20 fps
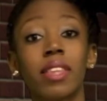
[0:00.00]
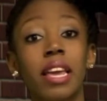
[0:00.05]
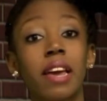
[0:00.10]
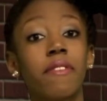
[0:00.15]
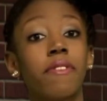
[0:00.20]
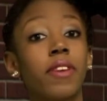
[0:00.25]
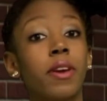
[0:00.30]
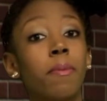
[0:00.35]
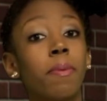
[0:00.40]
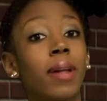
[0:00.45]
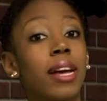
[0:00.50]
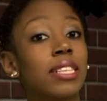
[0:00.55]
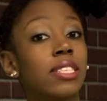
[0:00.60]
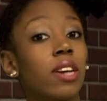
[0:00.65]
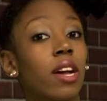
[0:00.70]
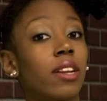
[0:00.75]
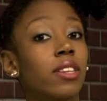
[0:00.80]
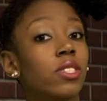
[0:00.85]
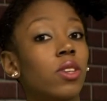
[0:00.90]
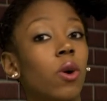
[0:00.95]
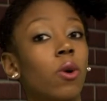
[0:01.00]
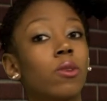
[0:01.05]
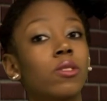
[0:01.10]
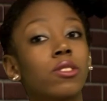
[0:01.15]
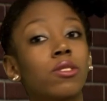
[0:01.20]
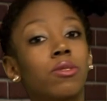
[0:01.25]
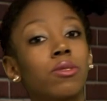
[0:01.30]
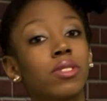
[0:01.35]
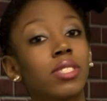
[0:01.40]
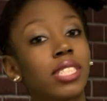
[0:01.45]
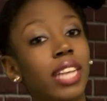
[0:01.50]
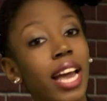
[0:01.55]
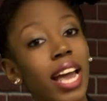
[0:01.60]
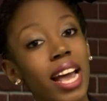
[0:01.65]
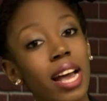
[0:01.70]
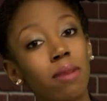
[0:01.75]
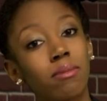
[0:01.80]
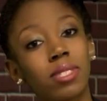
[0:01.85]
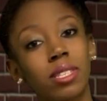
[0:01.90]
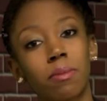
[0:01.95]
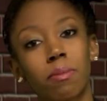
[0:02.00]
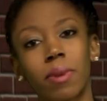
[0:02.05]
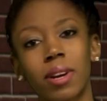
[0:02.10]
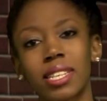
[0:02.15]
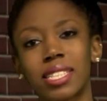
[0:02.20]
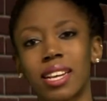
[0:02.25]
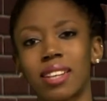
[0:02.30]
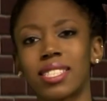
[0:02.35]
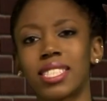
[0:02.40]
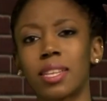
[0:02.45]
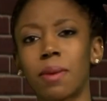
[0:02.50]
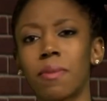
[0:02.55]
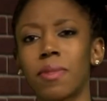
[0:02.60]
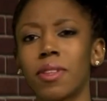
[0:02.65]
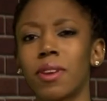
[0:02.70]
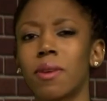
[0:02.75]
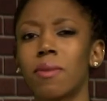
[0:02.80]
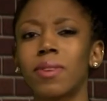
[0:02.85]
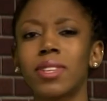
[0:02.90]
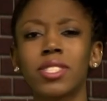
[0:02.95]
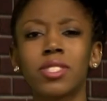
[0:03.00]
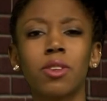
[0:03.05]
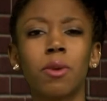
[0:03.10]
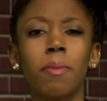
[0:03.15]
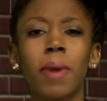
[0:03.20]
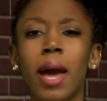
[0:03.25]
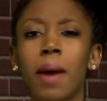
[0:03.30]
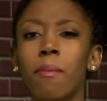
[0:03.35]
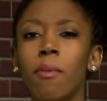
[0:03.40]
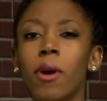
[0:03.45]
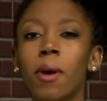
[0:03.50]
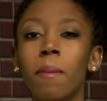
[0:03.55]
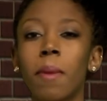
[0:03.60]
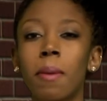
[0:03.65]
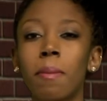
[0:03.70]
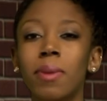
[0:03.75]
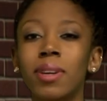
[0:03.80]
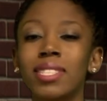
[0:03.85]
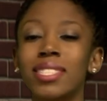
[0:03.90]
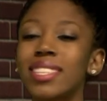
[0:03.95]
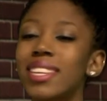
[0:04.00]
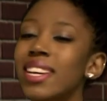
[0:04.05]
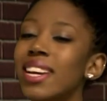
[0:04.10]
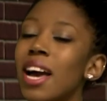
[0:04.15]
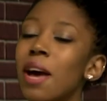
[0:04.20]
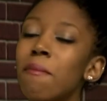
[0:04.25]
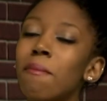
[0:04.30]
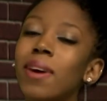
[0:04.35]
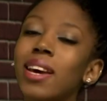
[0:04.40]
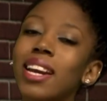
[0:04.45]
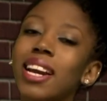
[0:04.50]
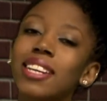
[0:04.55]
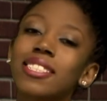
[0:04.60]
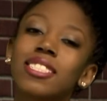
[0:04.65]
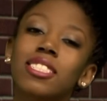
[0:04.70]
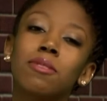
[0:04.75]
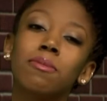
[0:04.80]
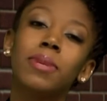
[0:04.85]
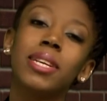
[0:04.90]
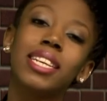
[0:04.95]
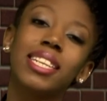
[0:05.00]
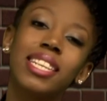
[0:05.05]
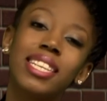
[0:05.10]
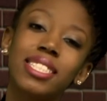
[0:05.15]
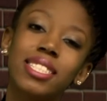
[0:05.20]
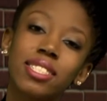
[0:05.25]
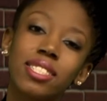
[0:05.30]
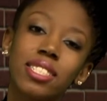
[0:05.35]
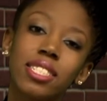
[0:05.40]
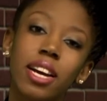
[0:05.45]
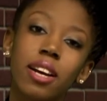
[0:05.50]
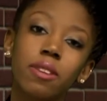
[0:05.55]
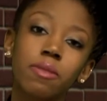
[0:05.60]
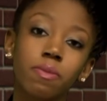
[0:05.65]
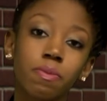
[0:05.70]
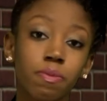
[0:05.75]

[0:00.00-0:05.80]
if he plays all his old school jams and brings out some of the original Bad Boy members, it might actually be a decent show.